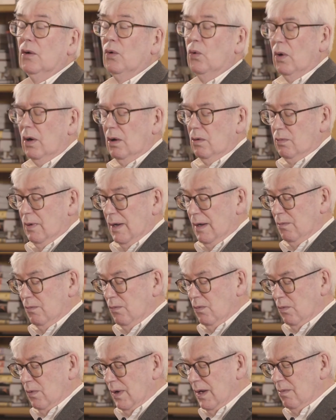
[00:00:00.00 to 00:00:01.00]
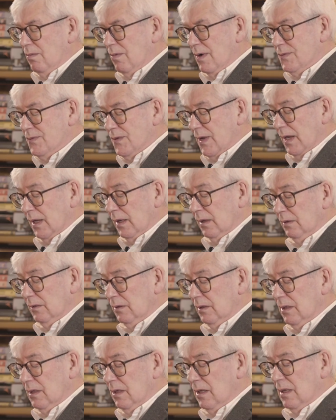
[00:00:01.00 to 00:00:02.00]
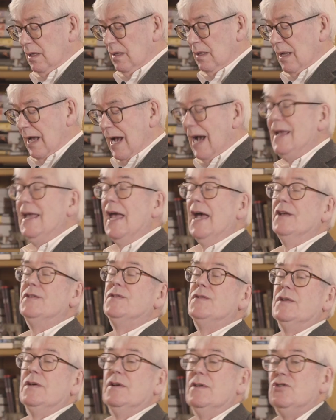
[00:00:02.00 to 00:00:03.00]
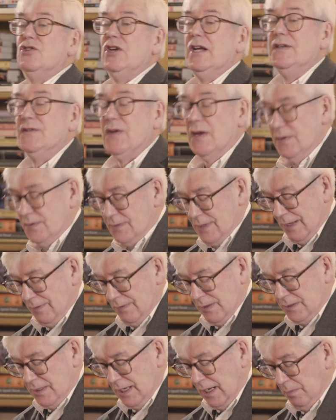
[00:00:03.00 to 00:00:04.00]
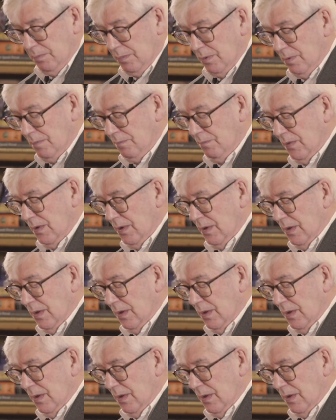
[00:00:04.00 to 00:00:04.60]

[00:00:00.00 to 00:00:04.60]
well, where was I? Ah, yes, Jesus and the table.